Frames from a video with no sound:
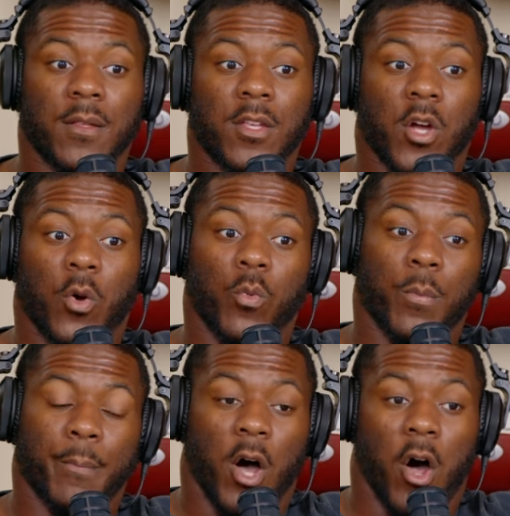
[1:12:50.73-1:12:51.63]
know,
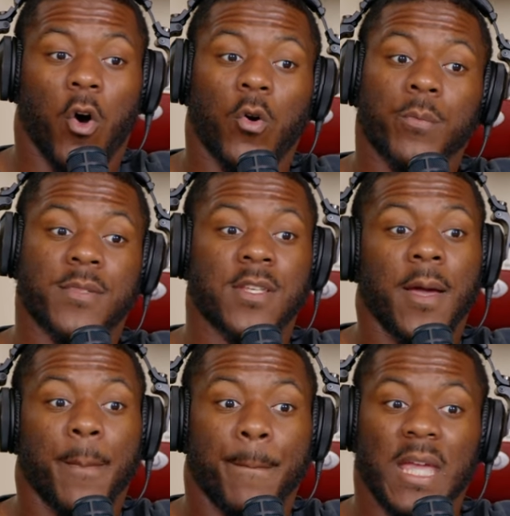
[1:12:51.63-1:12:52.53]
Mahomes
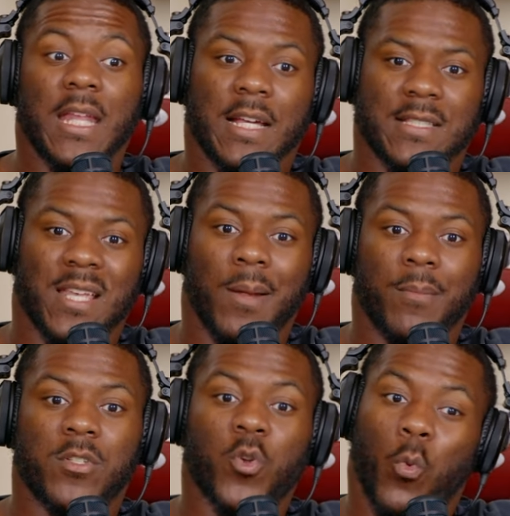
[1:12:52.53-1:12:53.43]
beating a
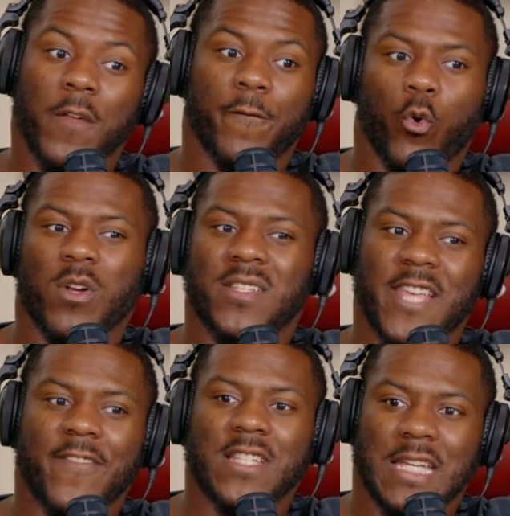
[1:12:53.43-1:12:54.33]
team
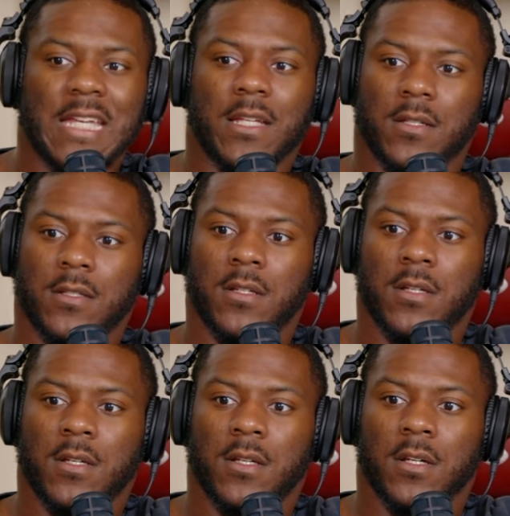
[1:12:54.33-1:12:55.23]
24-17.
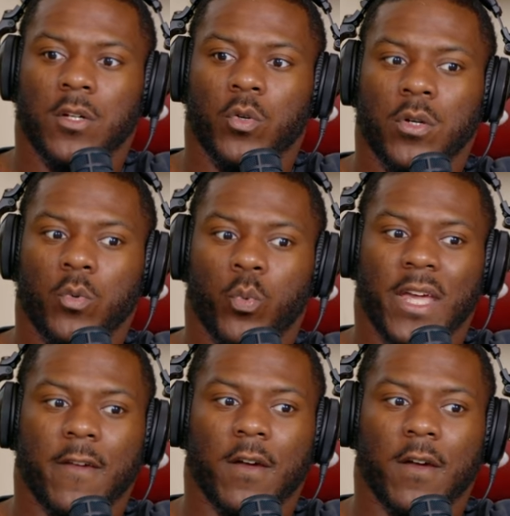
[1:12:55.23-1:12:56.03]
With